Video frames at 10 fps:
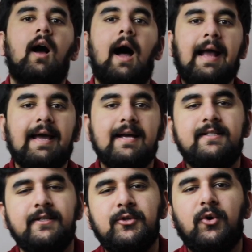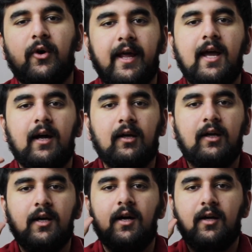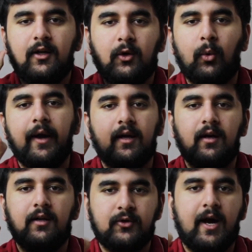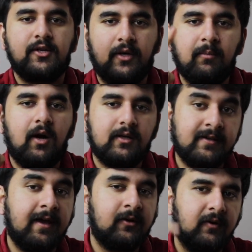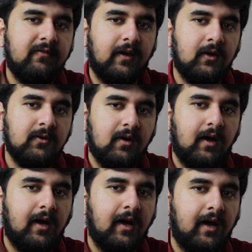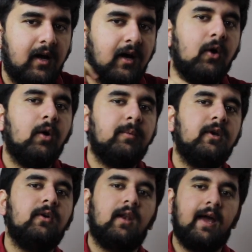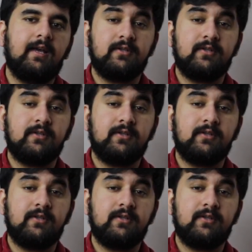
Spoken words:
I guess this is already a quick trash unboxing and review, and I hope you like and